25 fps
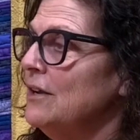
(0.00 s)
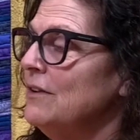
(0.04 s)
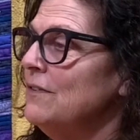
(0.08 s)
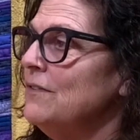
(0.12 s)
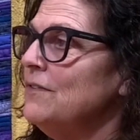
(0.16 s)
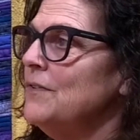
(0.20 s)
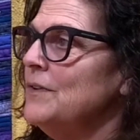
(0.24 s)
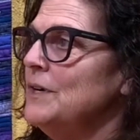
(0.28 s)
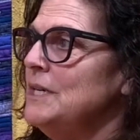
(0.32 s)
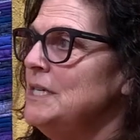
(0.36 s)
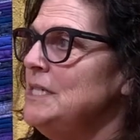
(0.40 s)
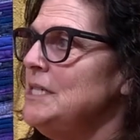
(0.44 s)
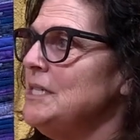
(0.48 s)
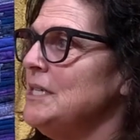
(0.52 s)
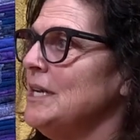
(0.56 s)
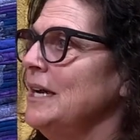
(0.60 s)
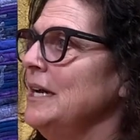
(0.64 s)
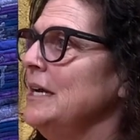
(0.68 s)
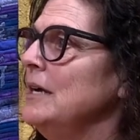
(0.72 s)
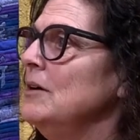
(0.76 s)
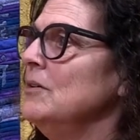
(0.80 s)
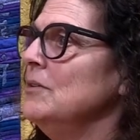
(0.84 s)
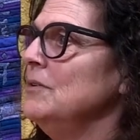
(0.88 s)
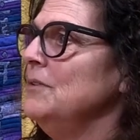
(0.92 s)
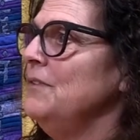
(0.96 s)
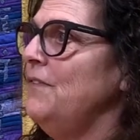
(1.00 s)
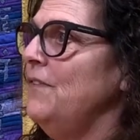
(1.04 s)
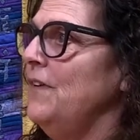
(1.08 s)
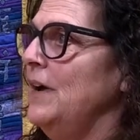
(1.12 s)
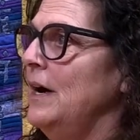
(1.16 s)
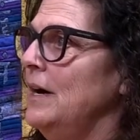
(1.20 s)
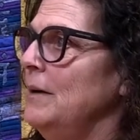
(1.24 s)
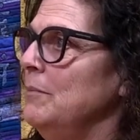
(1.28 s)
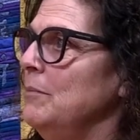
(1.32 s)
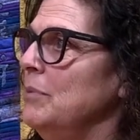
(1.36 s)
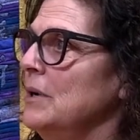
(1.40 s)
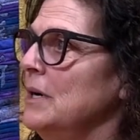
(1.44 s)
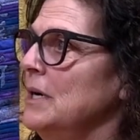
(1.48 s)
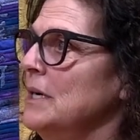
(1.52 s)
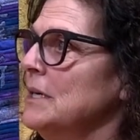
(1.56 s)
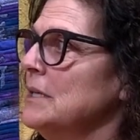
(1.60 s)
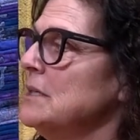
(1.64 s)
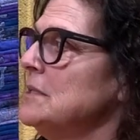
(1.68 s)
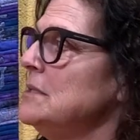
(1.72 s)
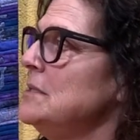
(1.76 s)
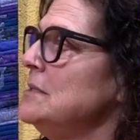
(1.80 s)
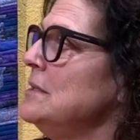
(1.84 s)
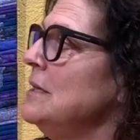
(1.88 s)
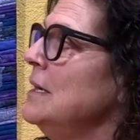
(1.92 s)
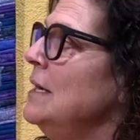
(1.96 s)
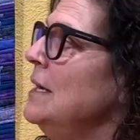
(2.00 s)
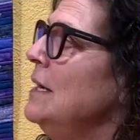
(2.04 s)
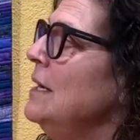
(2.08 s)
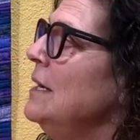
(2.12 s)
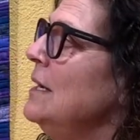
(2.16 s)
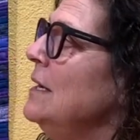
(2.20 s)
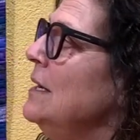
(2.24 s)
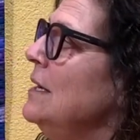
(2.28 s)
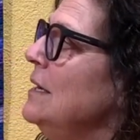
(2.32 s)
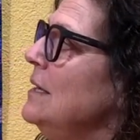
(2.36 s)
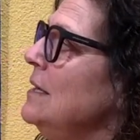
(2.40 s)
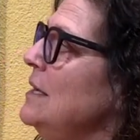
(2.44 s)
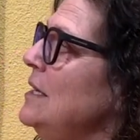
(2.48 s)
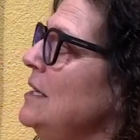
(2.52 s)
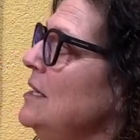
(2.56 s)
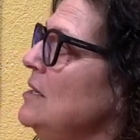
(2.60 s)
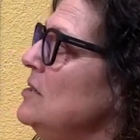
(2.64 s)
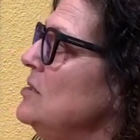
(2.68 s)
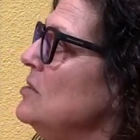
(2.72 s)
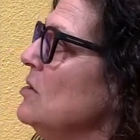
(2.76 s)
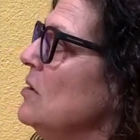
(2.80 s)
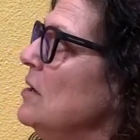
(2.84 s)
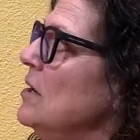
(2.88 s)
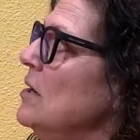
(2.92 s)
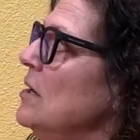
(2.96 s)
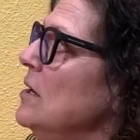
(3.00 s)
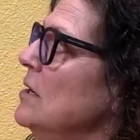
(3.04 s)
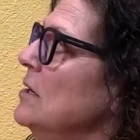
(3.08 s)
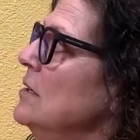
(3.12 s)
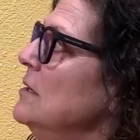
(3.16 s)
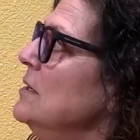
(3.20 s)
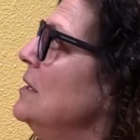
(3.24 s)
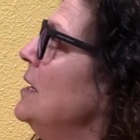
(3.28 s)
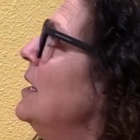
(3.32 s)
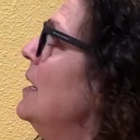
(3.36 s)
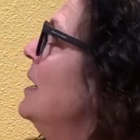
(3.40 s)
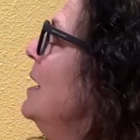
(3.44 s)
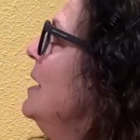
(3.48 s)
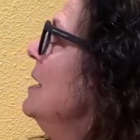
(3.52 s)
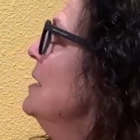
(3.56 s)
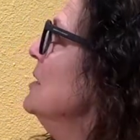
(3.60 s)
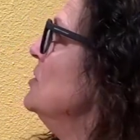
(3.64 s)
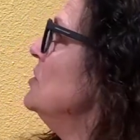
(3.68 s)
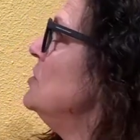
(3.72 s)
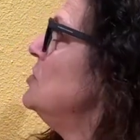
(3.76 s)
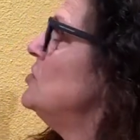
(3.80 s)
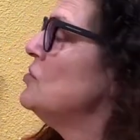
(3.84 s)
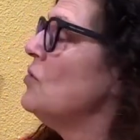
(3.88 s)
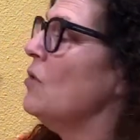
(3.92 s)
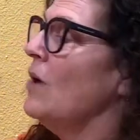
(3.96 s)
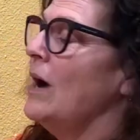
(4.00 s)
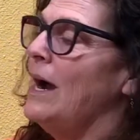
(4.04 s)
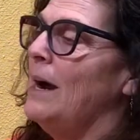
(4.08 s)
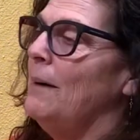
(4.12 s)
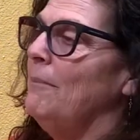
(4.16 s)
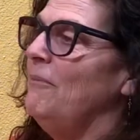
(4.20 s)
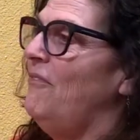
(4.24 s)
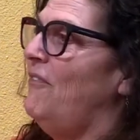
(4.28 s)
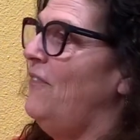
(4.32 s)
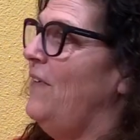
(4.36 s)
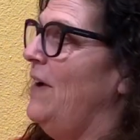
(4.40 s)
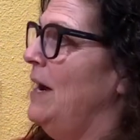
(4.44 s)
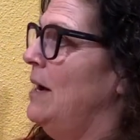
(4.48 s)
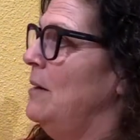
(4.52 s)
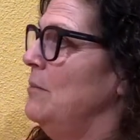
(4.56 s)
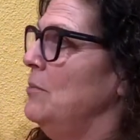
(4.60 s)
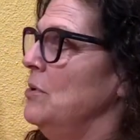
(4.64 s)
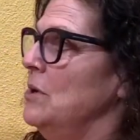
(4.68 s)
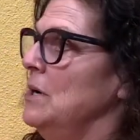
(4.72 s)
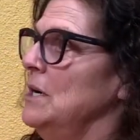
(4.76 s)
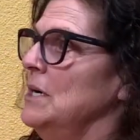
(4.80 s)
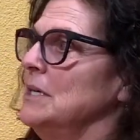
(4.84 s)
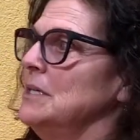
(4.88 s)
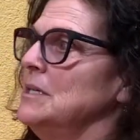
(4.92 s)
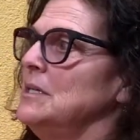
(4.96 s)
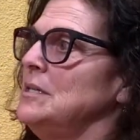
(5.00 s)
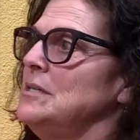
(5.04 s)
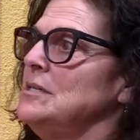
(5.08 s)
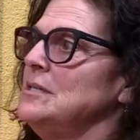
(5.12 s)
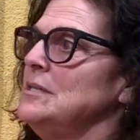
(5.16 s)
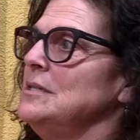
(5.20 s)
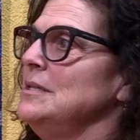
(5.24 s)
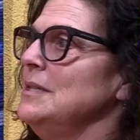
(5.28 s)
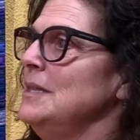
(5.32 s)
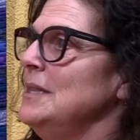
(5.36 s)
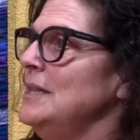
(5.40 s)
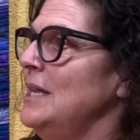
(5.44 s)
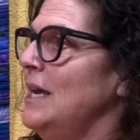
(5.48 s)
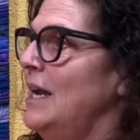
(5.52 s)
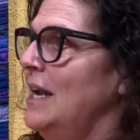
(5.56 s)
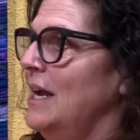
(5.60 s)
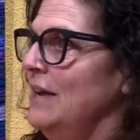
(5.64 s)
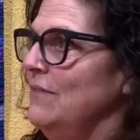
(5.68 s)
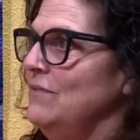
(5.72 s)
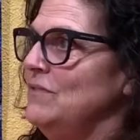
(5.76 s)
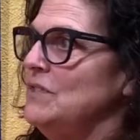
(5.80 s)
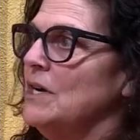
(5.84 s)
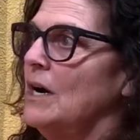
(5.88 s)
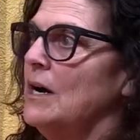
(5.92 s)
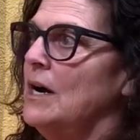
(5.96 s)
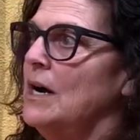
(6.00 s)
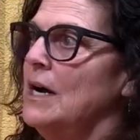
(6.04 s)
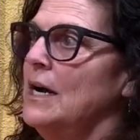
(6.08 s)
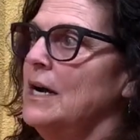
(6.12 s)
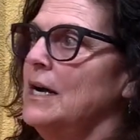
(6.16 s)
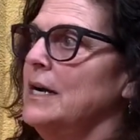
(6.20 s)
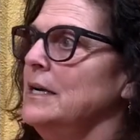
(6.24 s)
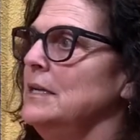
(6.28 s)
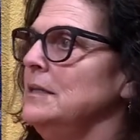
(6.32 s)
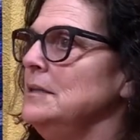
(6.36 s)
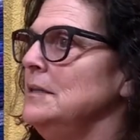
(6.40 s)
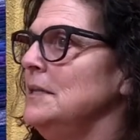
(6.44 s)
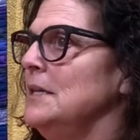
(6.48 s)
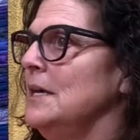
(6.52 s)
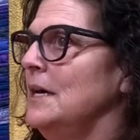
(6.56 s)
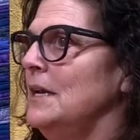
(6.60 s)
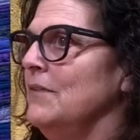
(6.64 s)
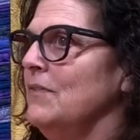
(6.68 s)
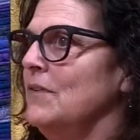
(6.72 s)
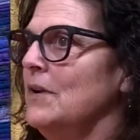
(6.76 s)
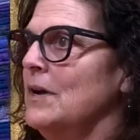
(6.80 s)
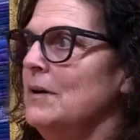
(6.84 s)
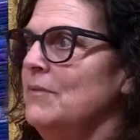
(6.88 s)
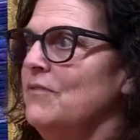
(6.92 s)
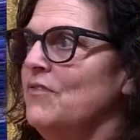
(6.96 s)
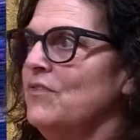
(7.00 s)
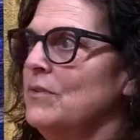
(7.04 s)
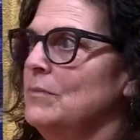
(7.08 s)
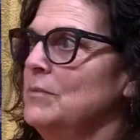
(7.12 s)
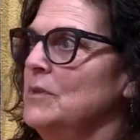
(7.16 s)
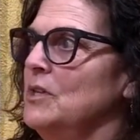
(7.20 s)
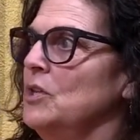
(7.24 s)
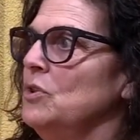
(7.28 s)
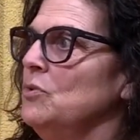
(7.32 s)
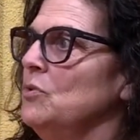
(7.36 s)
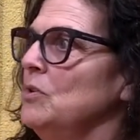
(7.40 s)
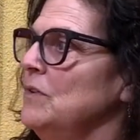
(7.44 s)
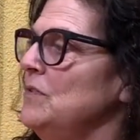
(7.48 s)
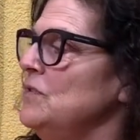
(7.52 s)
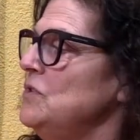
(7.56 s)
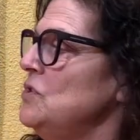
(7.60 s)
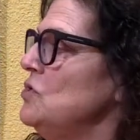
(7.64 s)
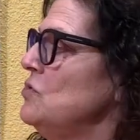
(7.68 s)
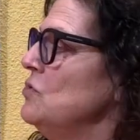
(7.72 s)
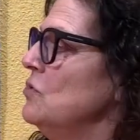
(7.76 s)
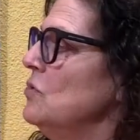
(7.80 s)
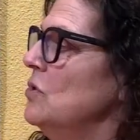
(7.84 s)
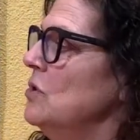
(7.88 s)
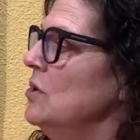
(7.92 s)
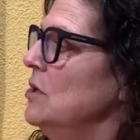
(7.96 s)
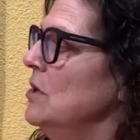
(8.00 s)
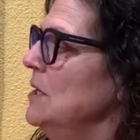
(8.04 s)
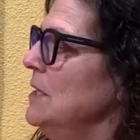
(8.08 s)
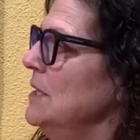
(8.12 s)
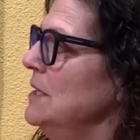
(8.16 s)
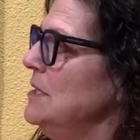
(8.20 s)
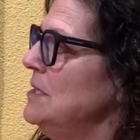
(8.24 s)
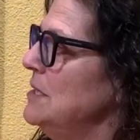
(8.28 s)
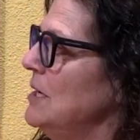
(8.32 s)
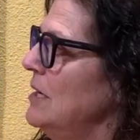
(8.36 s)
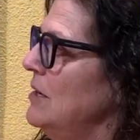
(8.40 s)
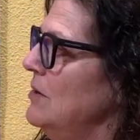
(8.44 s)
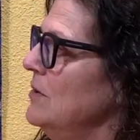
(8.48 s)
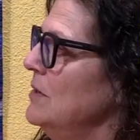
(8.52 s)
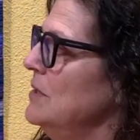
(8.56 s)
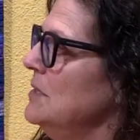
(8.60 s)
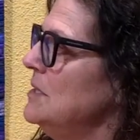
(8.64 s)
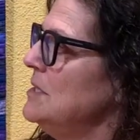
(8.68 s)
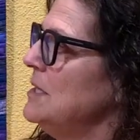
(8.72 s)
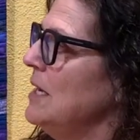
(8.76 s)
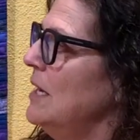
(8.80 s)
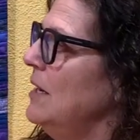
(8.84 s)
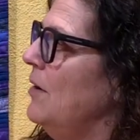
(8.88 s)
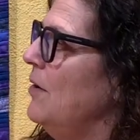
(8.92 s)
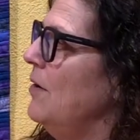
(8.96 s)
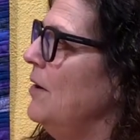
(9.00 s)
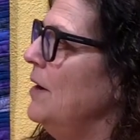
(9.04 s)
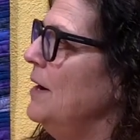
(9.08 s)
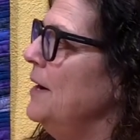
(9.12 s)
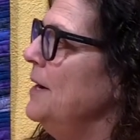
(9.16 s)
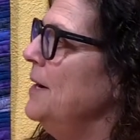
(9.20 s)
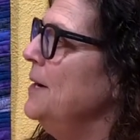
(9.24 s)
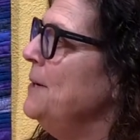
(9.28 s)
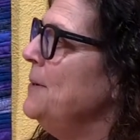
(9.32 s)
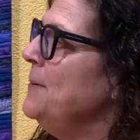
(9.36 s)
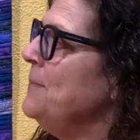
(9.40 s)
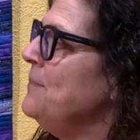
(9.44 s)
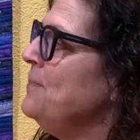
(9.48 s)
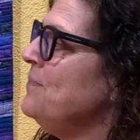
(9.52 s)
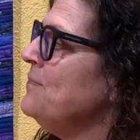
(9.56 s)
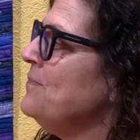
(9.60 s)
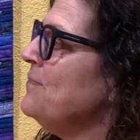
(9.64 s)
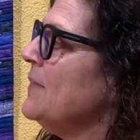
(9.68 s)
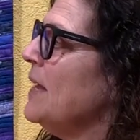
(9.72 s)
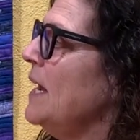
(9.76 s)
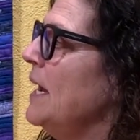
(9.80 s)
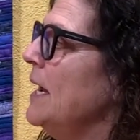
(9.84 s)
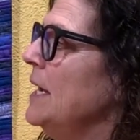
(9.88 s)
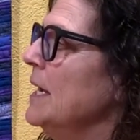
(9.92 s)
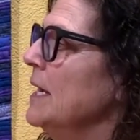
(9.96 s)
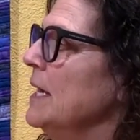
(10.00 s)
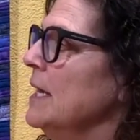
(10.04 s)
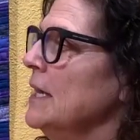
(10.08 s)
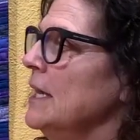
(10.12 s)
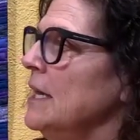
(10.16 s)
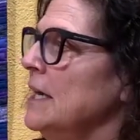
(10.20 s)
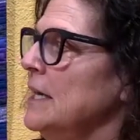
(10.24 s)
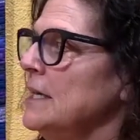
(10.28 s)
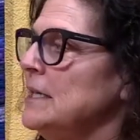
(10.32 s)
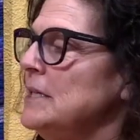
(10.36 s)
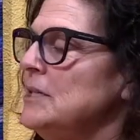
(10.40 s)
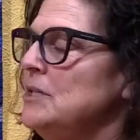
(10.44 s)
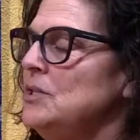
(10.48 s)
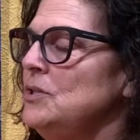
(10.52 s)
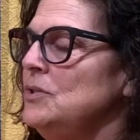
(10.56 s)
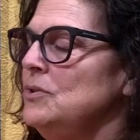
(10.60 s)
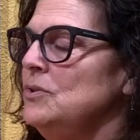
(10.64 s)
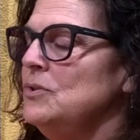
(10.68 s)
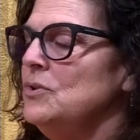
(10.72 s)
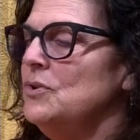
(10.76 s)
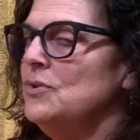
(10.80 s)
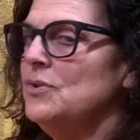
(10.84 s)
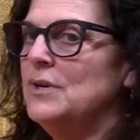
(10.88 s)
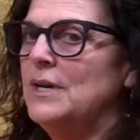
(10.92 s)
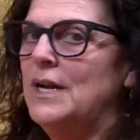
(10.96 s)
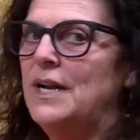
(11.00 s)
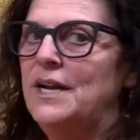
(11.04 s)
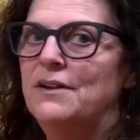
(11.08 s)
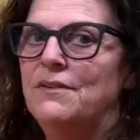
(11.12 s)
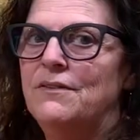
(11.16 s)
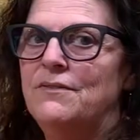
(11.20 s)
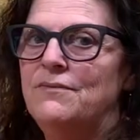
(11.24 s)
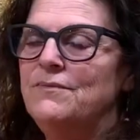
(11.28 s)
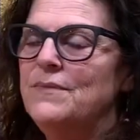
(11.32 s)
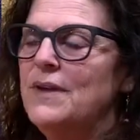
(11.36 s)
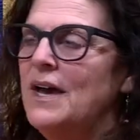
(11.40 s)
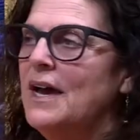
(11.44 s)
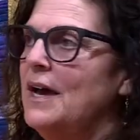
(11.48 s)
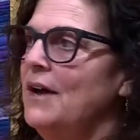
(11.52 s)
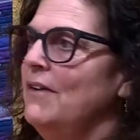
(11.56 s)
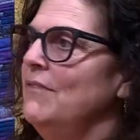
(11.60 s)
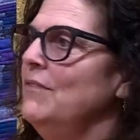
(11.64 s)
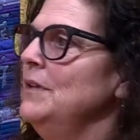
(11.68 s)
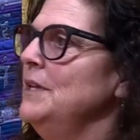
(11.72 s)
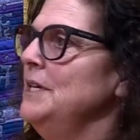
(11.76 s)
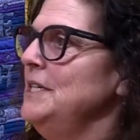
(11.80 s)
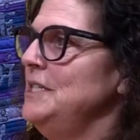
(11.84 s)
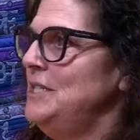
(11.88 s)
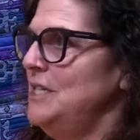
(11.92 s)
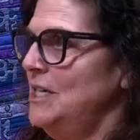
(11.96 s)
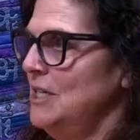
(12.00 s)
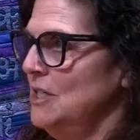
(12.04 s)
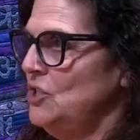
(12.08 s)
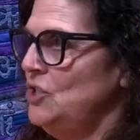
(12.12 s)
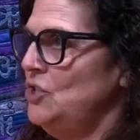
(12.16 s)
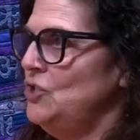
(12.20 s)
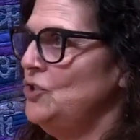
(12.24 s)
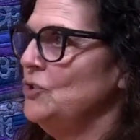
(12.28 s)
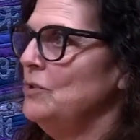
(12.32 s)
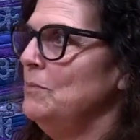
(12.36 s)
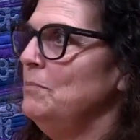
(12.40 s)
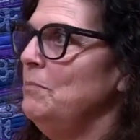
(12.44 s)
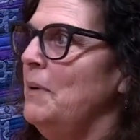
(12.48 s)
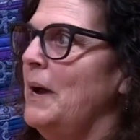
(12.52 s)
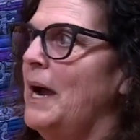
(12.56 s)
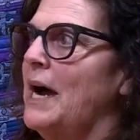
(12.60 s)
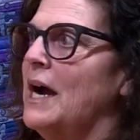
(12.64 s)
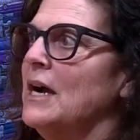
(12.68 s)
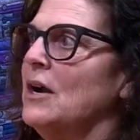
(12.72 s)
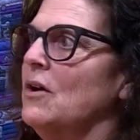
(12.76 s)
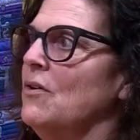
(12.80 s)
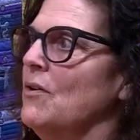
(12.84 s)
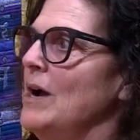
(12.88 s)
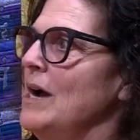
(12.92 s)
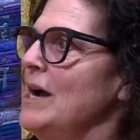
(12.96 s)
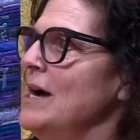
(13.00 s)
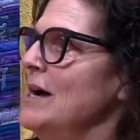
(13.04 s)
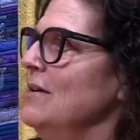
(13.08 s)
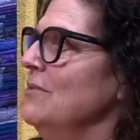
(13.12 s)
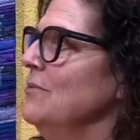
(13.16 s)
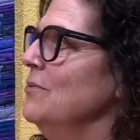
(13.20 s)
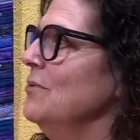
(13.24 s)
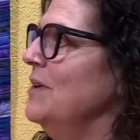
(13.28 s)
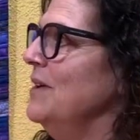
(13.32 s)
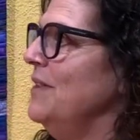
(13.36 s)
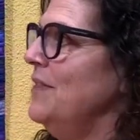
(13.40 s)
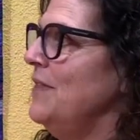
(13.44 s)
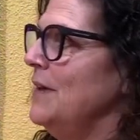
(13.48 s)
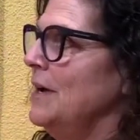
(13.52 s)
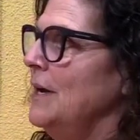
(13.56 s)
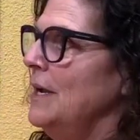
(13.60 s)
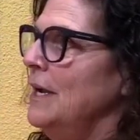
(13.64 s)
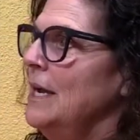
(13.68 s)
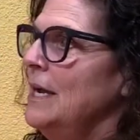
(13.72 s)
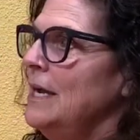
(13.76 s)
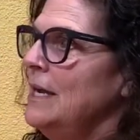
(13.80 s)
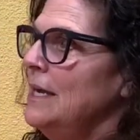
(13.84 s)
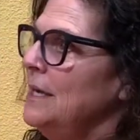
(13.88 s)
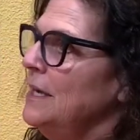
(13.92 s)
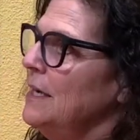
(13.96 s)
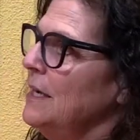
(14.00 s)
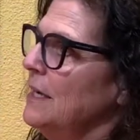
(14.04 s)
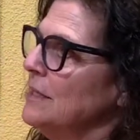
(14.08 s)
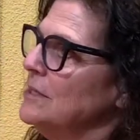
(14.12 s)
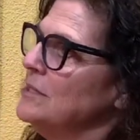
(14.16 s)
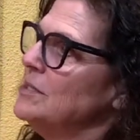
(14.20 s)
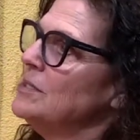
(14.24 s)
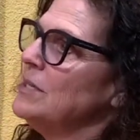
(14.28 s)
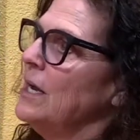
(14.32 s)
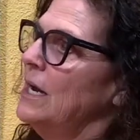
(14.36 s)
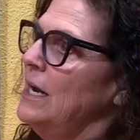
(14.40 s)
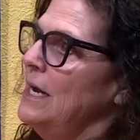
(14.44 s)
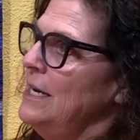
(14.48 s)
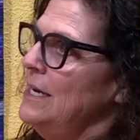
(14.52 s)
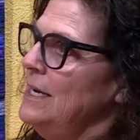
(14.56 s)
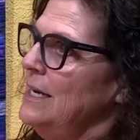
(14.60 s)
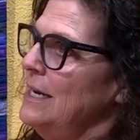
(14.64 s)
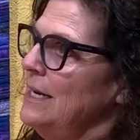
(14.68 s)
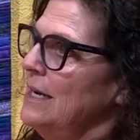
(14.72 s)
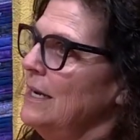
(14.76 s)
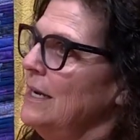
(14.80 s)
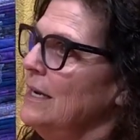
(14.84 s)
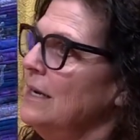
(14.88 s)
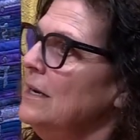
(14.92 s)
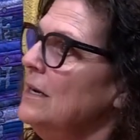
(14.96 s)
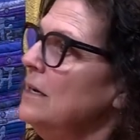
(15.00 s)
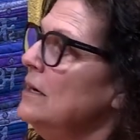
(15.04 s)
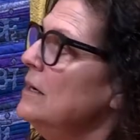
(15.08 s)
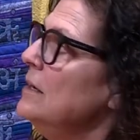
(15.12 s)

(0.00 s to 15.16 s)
of recycled fabrics. These are scrap fabrics that I've dyed, that have come from the thrift store, etc., etc. And I like to create a heavily textured background with an exciting